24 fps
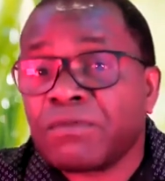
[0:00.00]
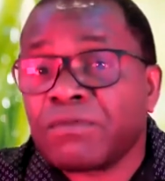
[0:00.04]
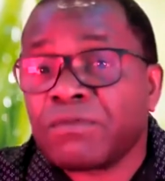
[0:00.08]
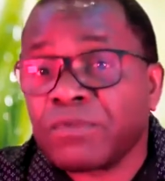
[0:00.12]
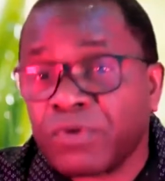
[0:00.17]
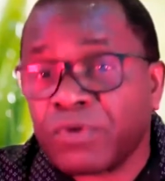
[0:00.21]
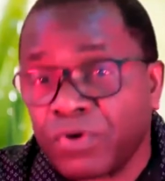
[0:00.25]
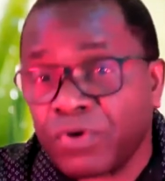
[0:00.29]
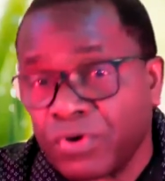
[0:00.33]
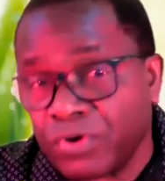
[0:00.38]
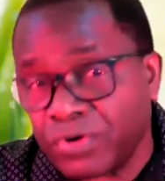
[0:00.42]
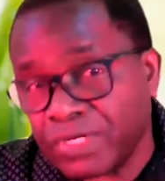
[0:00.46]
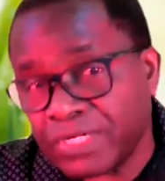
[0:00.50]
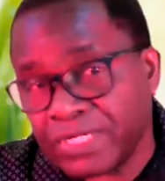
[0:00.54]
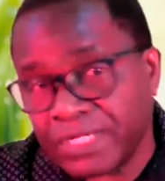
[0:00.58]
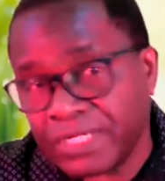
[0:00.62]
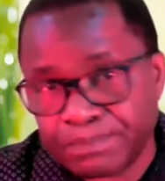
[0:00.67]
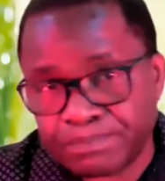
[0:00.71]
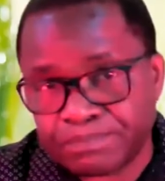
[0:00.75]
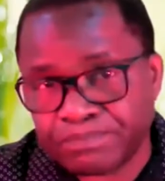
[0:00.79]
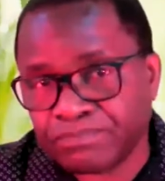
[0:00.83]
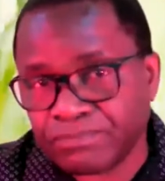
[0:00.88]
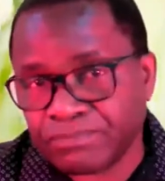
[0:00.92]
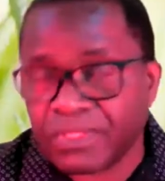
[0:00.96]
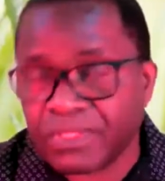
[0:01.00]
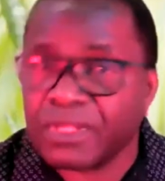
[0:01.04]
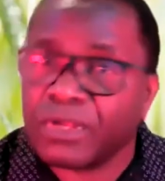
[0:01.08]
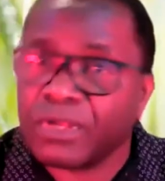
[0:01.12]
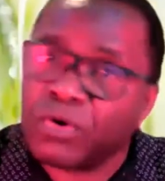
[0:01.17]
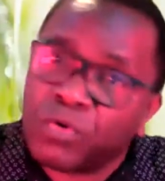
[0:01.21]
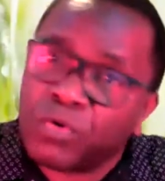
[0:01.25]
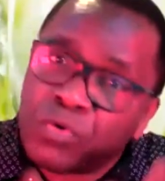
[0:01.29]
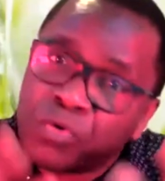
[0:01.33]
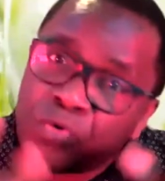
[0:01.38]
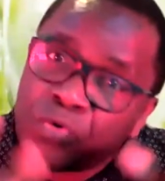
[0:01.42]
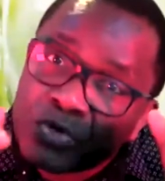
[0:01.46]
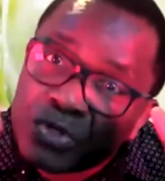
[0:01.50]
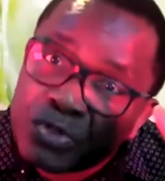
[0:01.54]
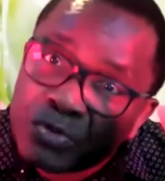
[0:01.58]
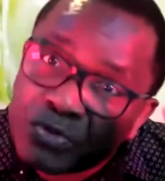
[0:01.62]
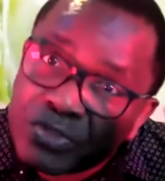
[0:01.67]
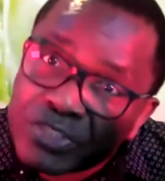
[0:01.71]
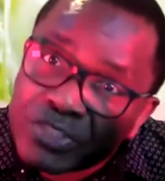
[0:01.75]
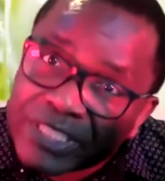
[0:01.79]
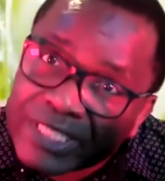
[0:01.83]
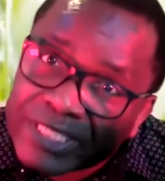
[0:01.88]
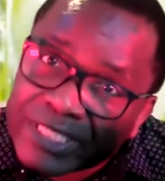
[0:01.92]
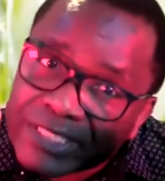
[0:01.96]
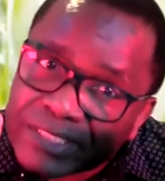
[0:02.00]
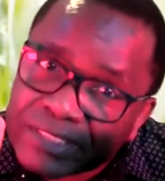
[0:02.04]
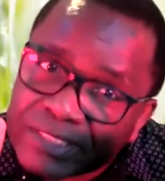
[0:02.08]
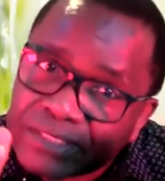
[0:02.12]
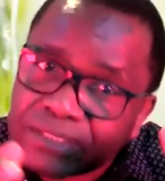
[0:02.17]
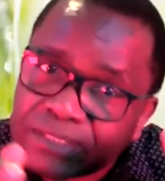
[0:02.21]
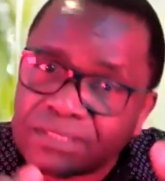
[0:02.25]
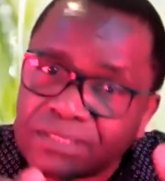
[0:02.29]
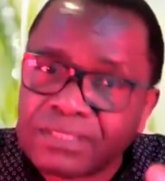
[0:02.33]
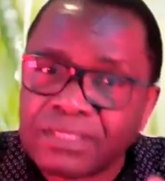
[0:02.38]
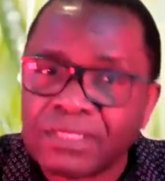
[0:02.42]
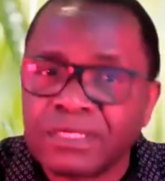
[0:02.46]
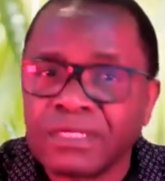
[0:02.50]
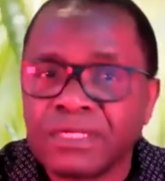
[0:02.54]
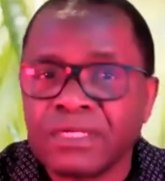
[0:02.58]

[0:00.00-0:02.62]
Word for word: of God, good wishes,